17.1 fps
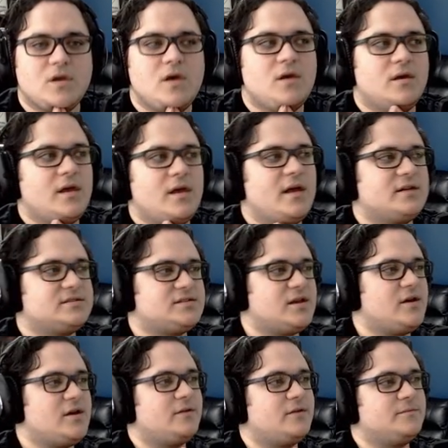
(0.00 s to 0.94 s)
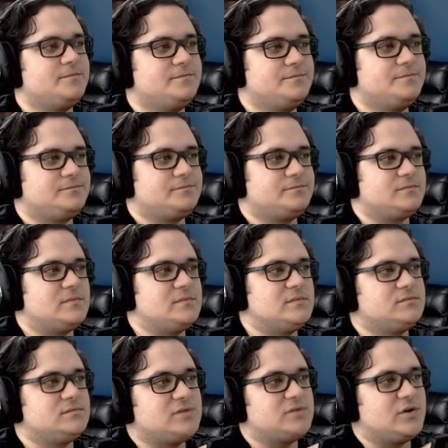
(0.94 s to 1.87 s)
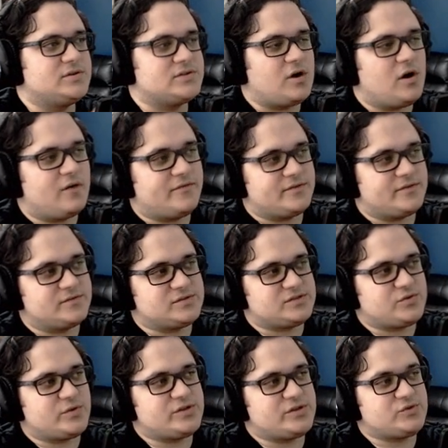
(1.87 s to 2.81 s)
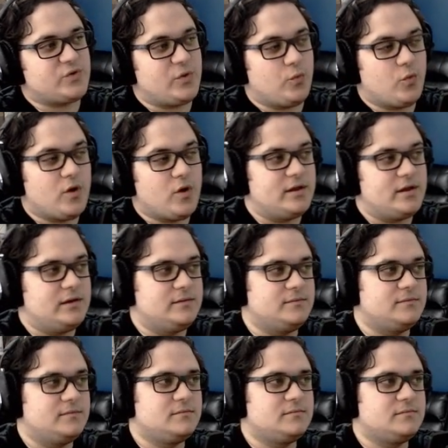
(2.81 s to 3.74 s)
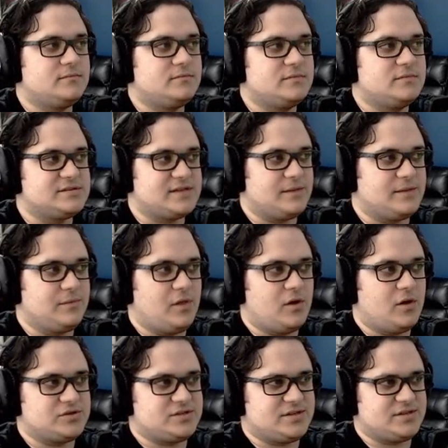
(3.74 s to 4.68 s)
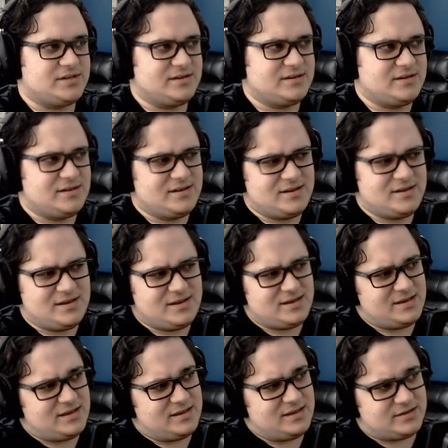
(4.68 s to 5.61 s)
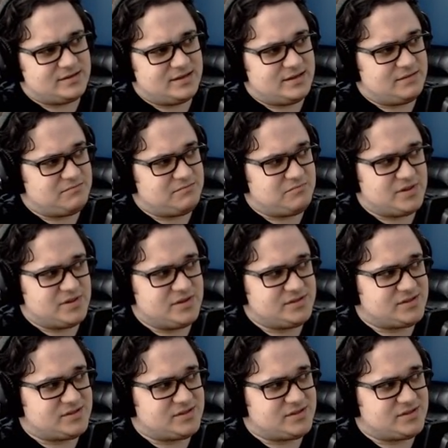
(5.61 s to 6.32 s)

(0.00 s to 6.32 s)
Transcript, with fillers: Yes. Um. So I was off. It was twenty twenty-one. This game launched. Oh, jeez. It looks